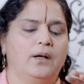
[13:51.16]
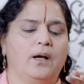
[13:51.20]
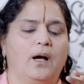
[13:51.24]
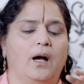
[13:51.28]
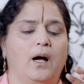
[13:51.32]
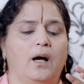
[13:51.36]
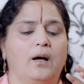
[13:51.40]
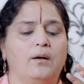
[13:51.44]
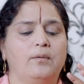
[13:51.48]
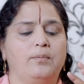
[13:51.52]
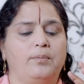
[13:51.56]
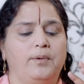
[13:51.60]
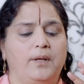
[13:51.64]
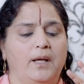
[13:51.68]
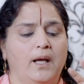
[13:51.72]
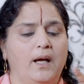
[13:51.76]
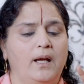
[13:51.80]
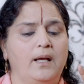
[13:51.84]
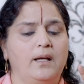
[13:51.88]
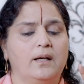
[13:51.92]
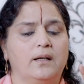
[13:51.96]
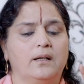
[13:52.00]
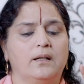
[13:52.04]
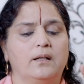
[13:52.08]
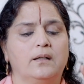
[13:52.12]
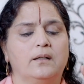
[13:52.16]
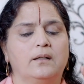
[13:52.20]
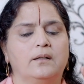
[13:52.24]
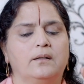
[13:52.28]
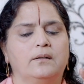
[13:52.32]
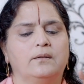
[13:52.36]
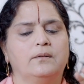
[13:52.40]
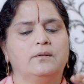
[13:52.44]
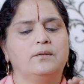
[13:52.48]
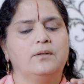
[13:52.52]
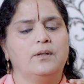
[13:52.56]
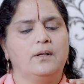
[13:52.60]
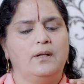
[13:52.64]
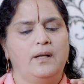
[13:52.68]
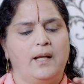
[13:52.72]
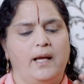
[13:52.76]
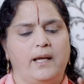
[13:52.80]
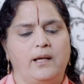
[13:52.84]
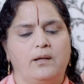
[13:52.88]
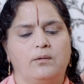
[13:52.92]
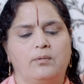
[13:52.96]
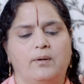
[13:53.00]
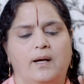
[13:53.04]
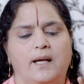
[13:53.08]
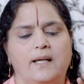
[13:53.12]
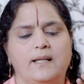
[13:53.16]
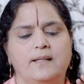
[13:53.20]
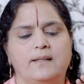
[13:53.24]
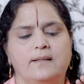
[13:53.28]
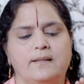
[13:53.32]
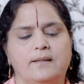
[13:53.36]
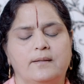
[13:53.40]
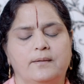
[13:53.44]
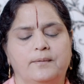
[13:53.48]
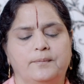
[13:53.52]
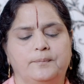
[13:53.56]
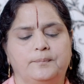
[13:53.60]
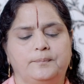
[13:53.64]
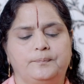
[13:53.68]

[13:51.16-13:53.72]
avyaya, likewise.